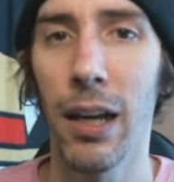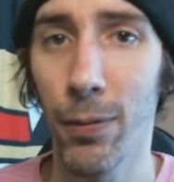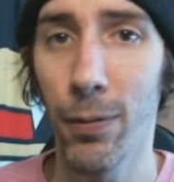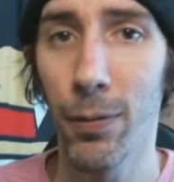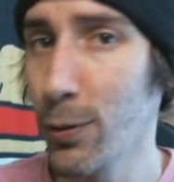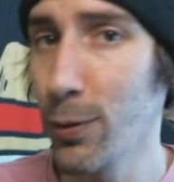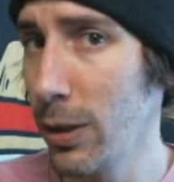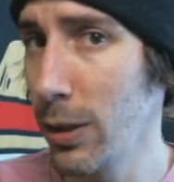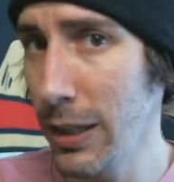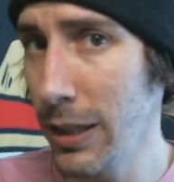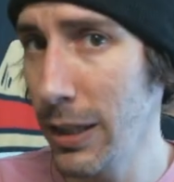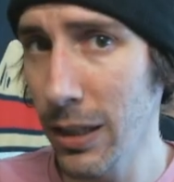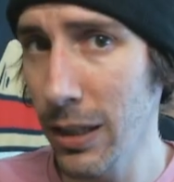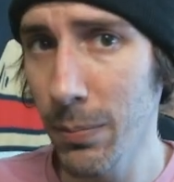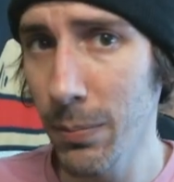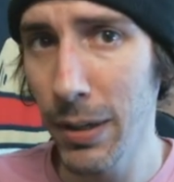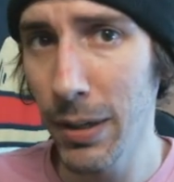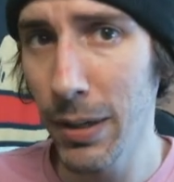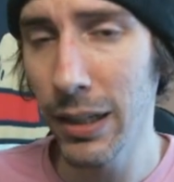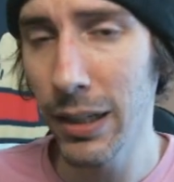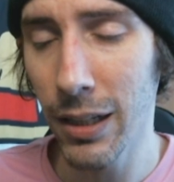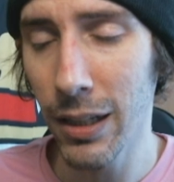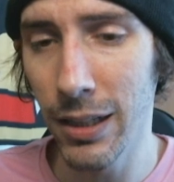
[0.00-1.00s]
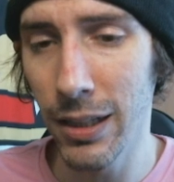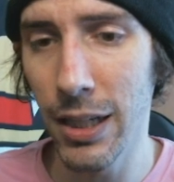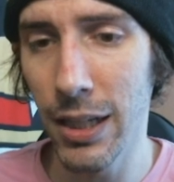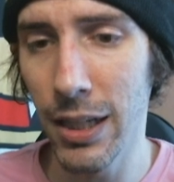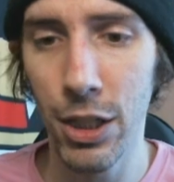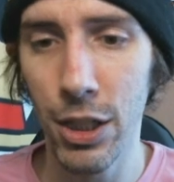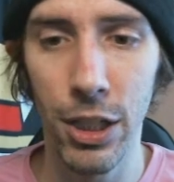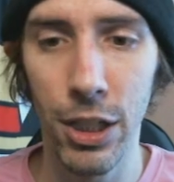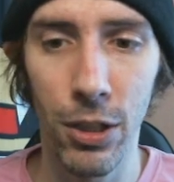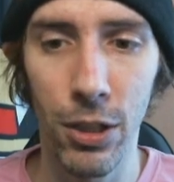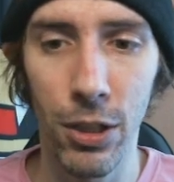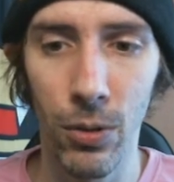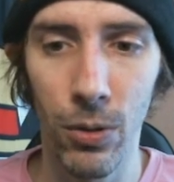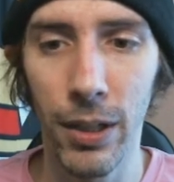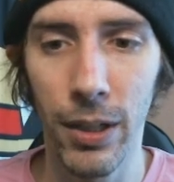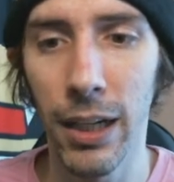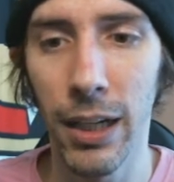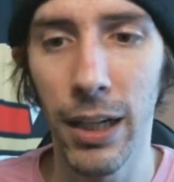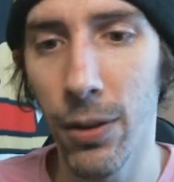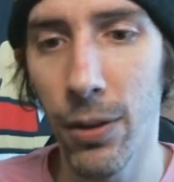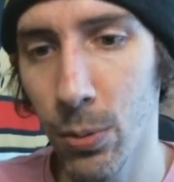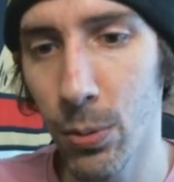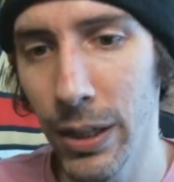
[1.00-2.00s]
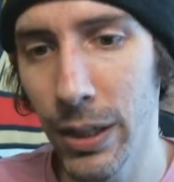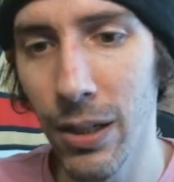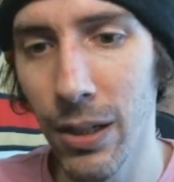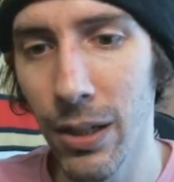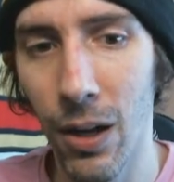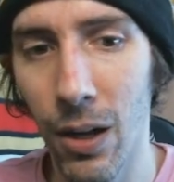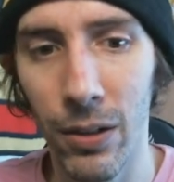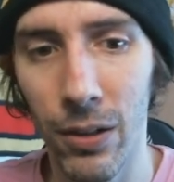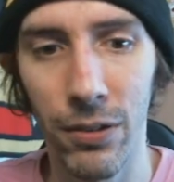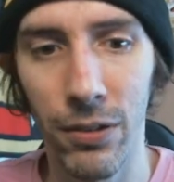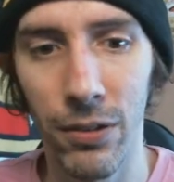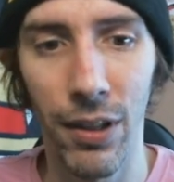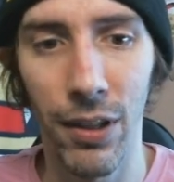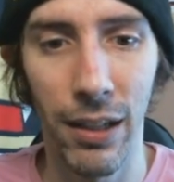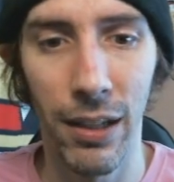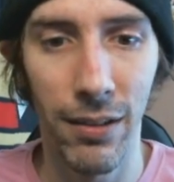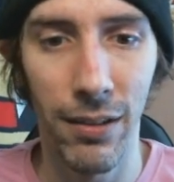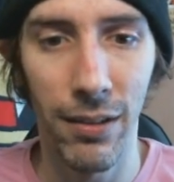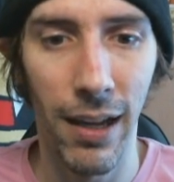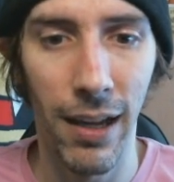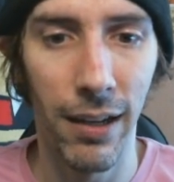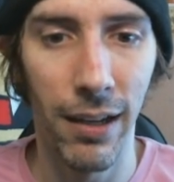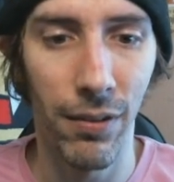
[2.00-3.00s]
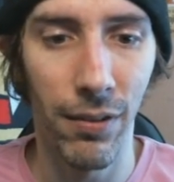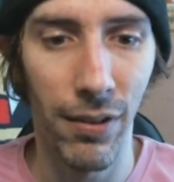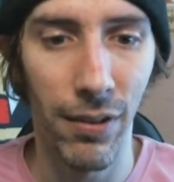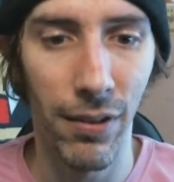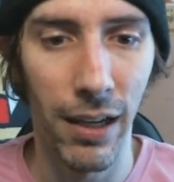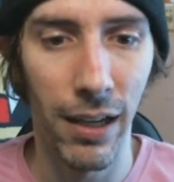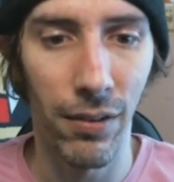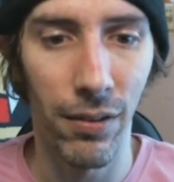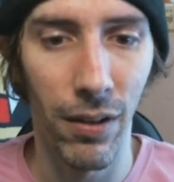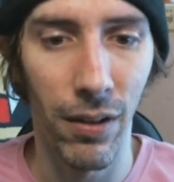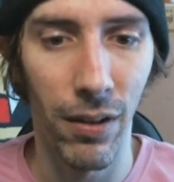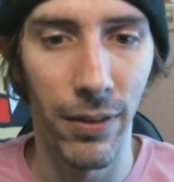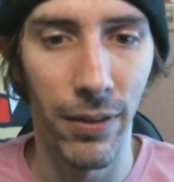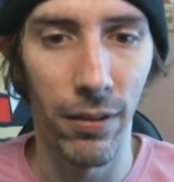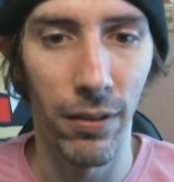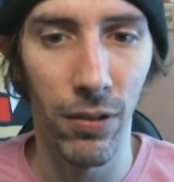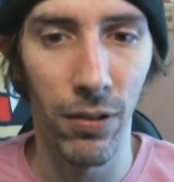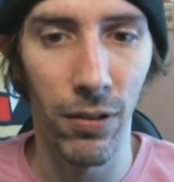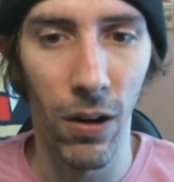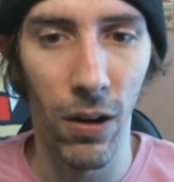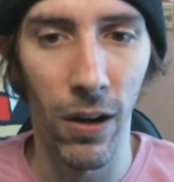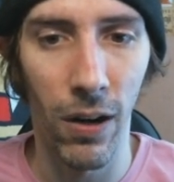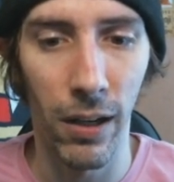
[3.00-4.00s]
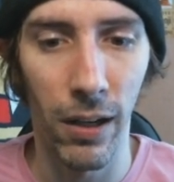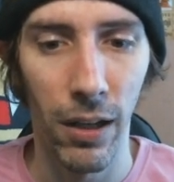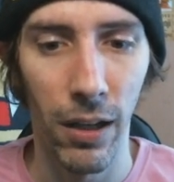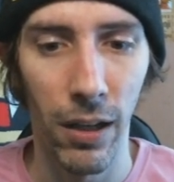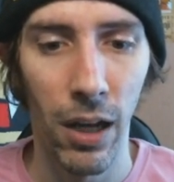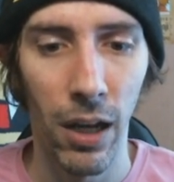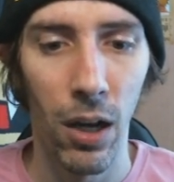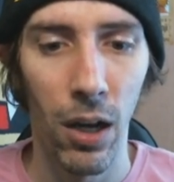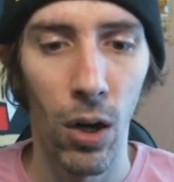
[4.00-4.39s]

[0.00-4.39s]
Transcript: For a near mint condition, you're looking at three dollars and ten cents on this card.